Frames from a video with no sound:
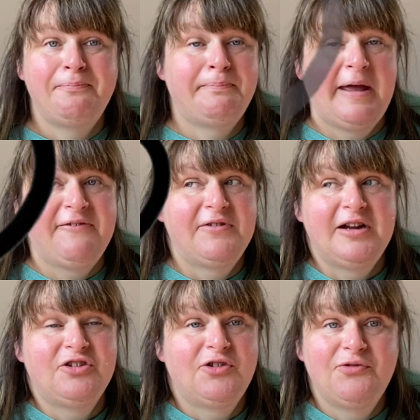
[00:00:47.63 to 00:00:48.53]

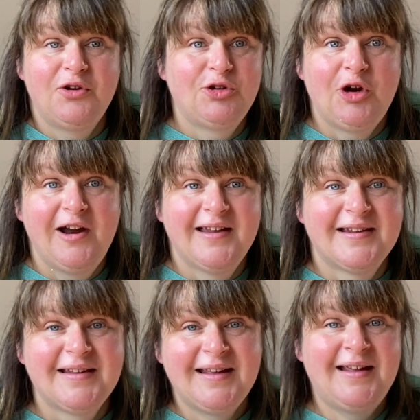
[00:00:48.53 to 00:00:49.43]
beverage of your
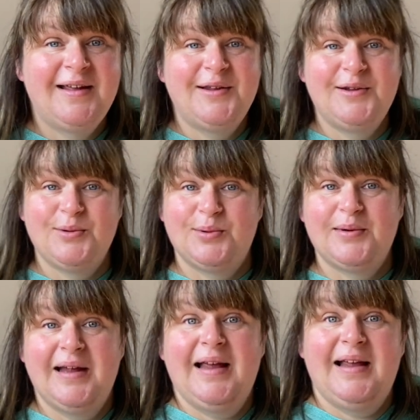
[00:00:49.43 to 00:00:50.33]
choice. So
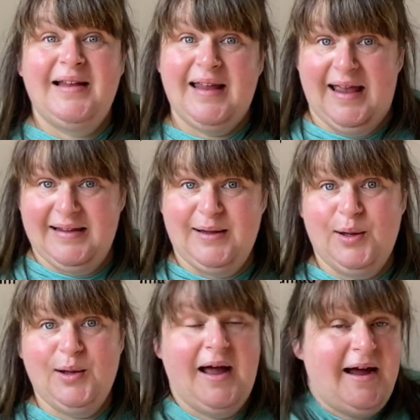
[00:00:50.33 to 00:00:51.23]
yes,
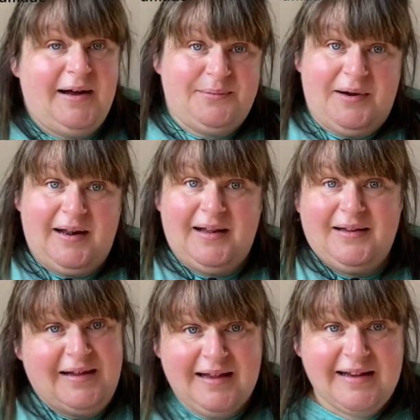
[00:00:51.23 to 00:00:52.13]

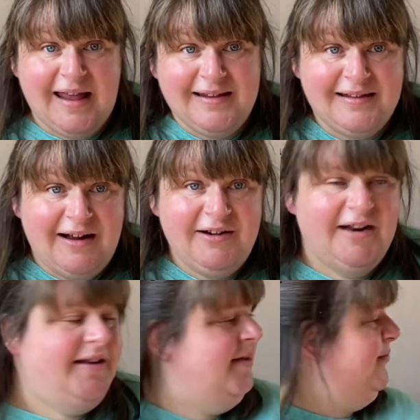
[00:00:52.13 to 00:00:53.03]
let's get started.